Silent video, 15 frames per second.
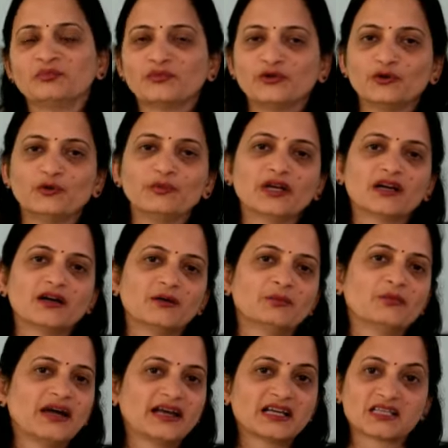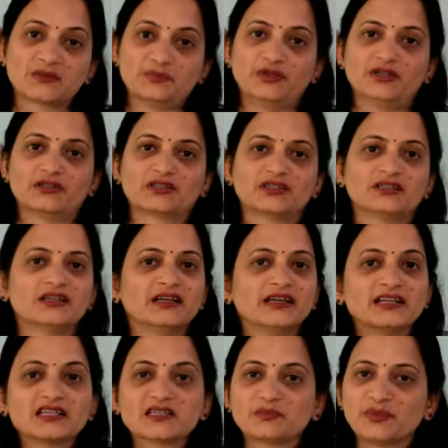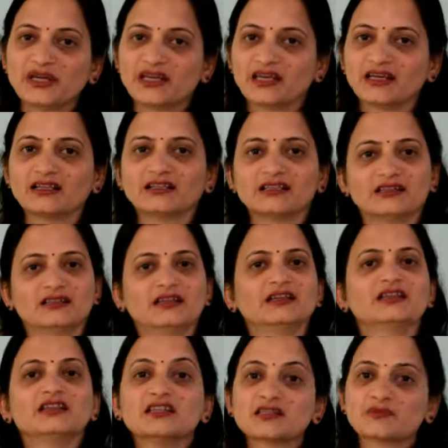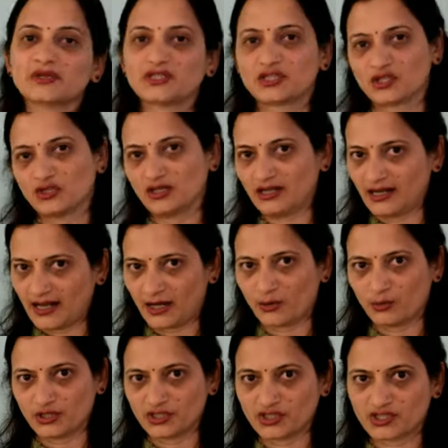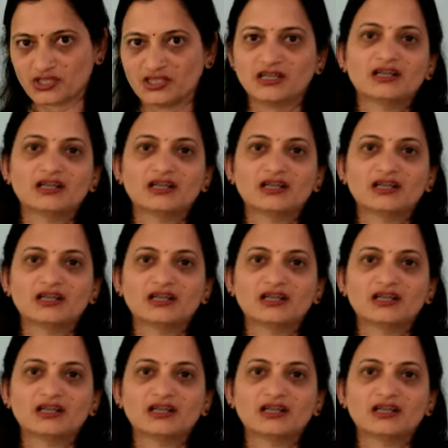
you will become expert in speaking in this particular language.